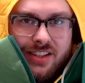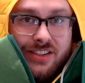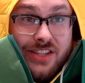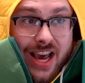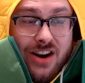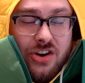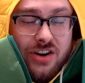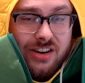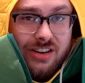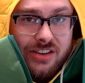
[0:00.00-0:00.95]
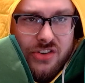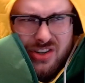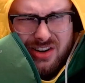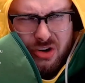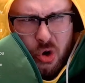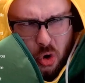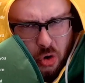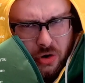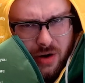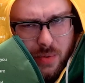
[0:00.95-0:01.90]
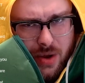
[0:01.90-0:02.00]
Dead hookers
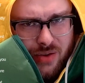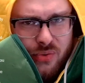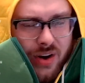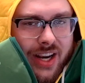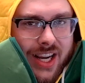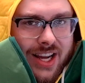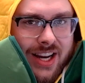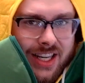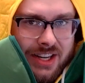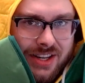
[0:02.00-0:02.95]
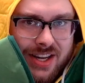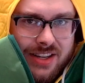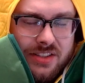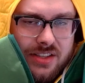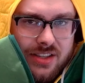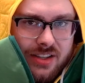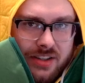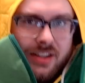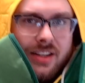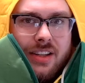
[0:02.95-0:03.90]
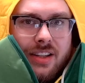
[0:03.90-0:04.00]
could be funny, I guess.
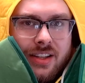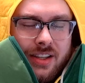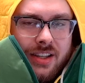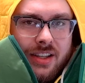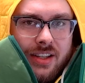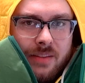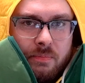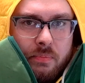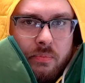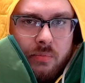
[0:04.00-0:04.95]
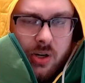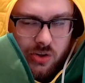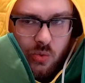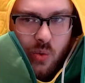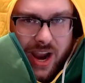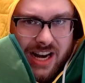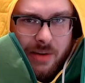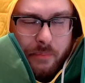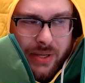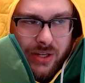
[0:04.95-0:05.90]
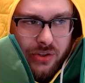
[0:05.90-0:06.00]
There's a way to
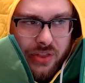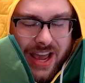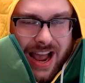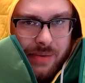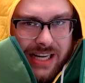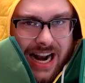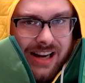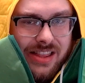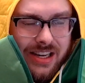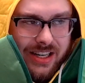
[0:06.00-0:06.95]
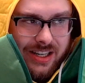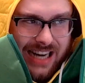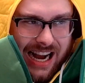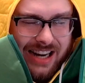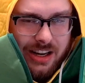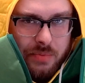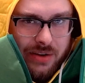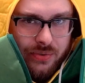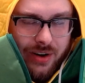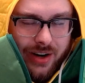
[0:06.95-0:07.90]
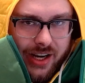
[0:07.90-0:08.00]
build that. I mean, anything can kind of be
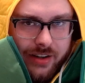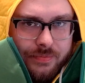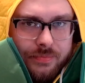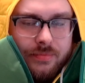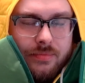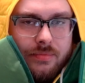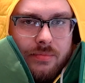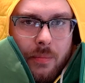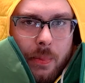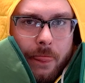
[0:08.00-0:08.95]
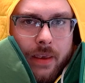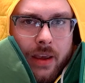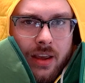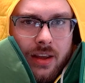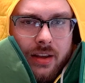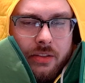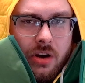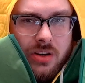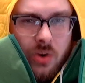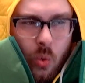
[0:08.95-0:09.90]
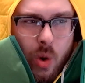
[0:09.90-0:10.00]
funny.
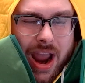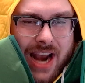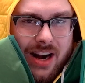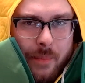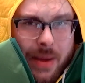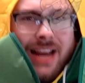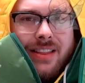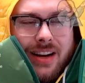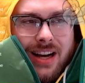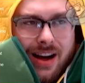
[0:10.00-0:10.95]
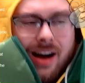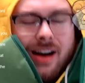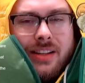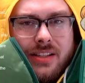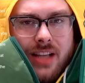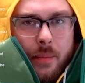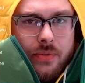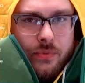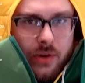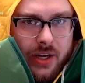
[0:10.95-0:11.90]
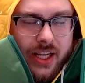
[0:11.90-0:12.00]
There's a way to make the concept
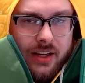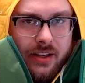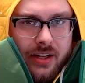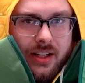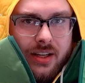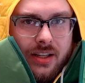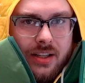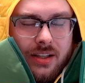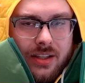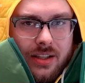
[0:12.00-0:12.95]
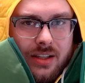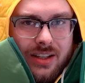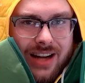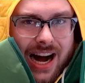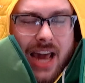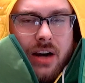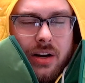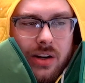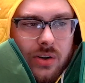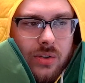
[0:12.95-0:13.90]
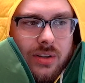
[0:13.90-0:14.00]
funny. I don't
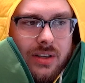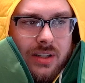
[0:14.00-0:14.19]
know.